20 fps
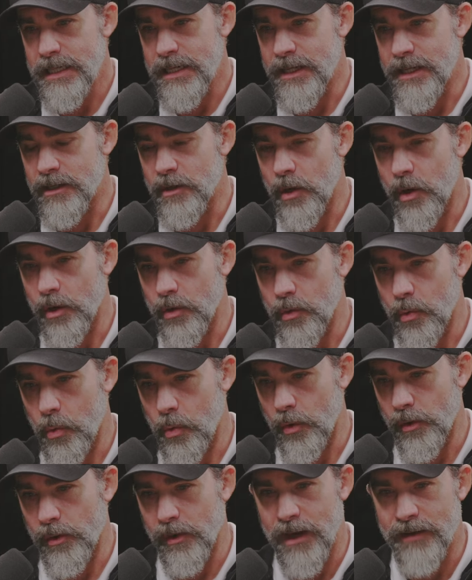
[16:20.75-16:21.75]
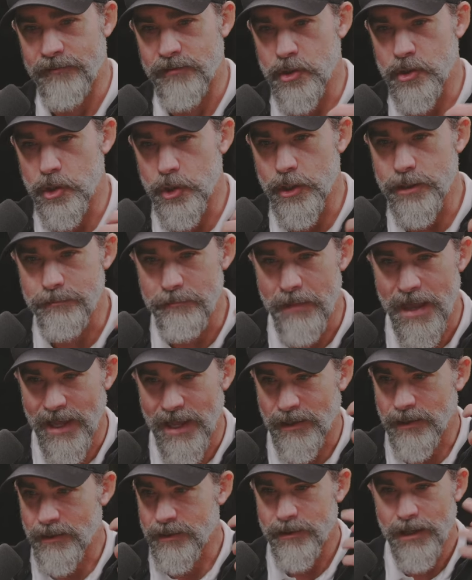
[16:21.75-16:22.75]
in our corner. I have good
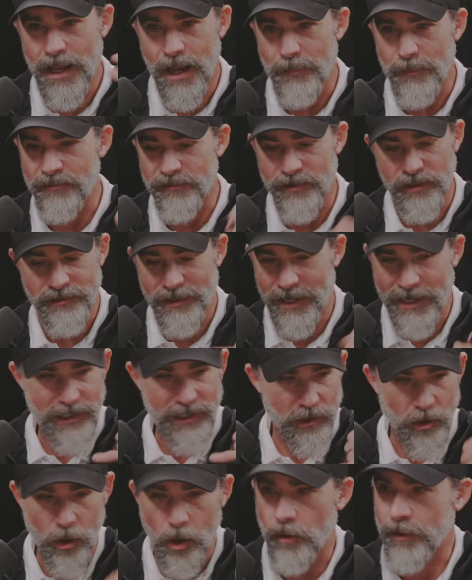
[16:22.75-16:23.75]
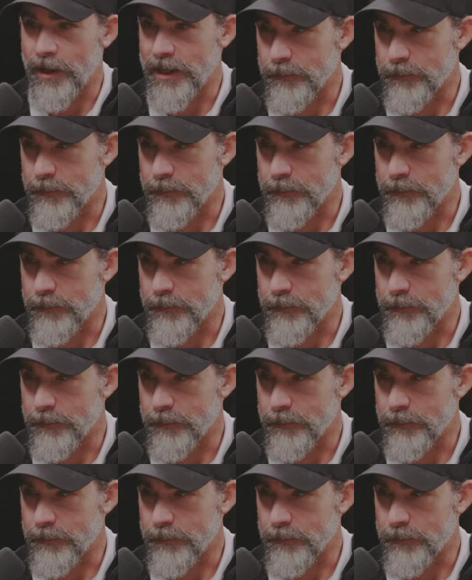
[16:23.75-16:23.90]
men at my finger that I can call.